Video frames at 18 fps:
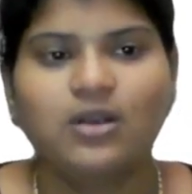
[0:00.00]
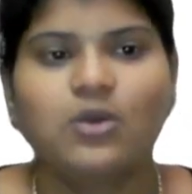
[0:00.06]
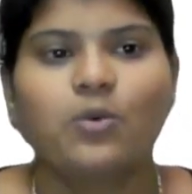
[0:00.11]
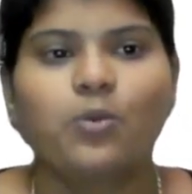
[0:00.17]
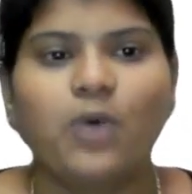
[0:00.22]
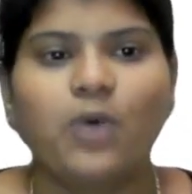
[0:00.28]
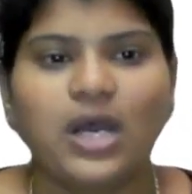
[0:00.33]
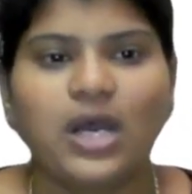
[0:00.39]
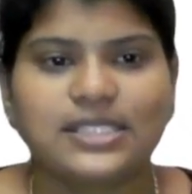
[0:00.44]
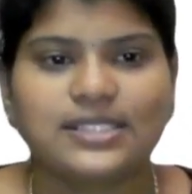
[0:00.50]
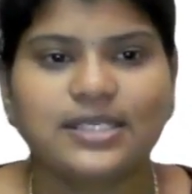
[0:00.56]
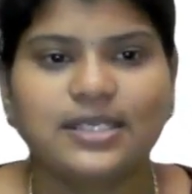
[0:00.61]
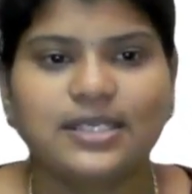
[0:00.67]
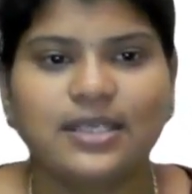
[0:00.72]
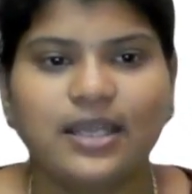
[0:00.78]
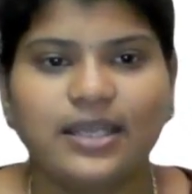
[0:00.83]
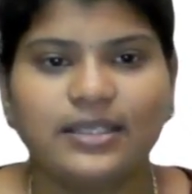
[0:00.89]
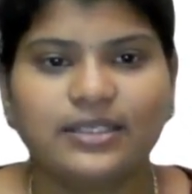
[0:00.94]

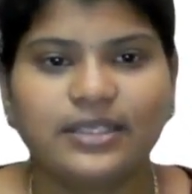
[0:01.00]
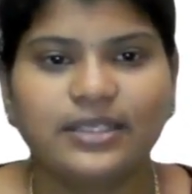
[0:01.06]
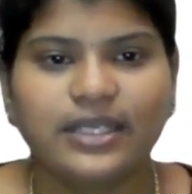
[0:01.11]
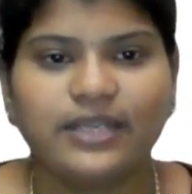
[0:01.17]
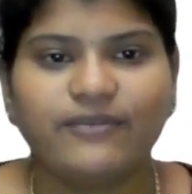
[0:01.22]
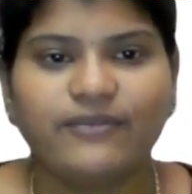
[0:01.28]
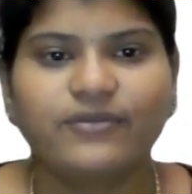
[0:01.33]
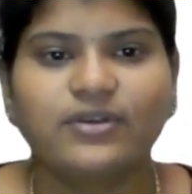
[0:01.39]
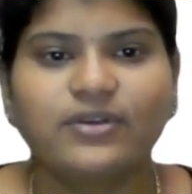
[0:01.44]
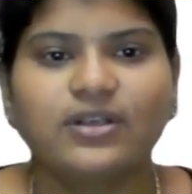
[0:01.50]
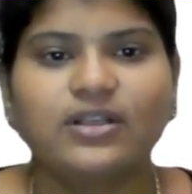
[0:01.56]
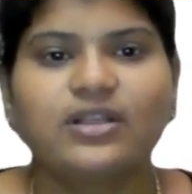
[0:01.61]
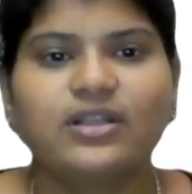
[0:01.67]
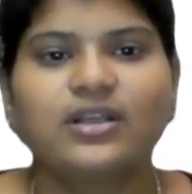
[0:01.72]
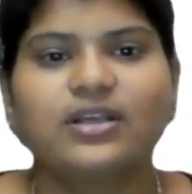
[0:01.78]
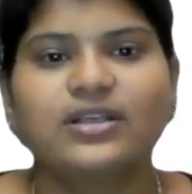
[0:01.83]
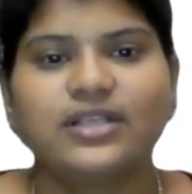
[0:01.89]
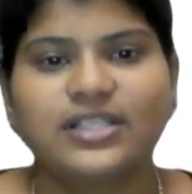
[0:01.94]
Watson and Crick
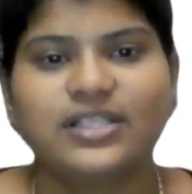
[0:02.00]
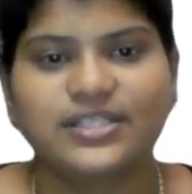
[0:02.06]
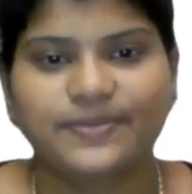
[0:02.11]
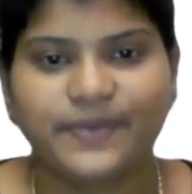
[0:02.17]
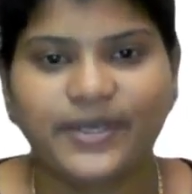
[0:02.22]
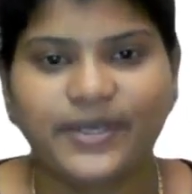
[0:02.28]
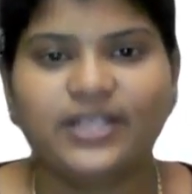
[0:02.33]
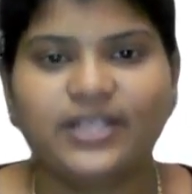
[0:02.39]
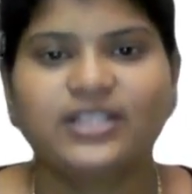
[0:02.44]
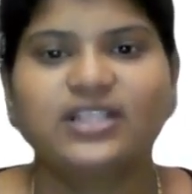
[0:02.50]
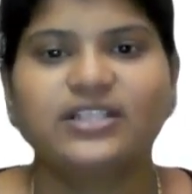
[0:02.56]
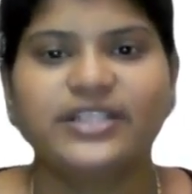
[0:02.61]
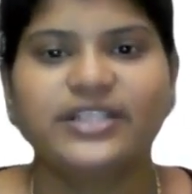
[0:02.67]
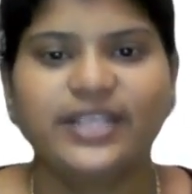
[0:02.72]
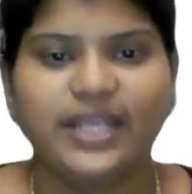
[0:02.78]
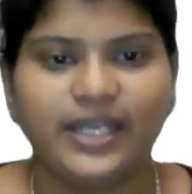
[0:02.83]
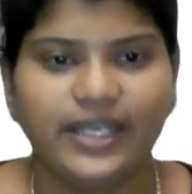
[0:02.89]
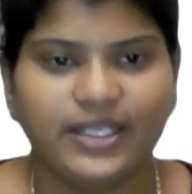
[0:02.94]
discovered the
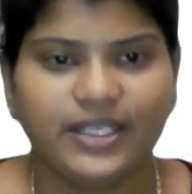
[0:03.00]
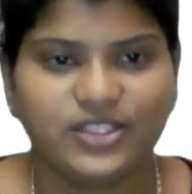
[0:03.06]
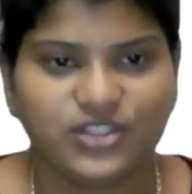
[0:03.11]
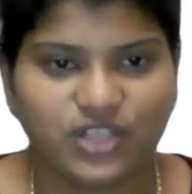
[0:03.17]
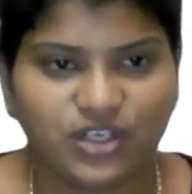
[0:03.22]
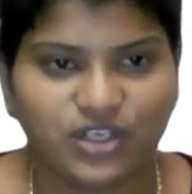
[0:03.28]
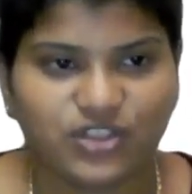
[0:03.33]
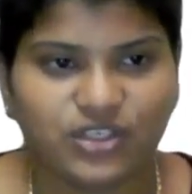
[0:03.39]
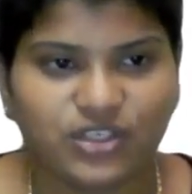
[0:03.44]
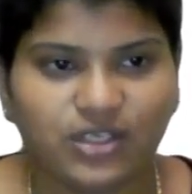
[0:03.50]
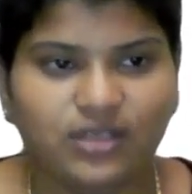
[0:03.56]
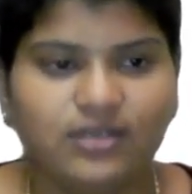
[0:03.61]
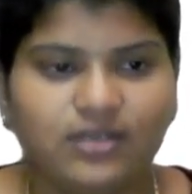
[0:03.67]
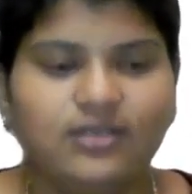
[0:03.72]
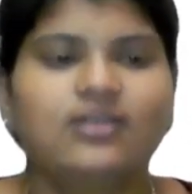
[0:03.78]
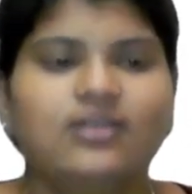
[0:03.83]
DNA structure.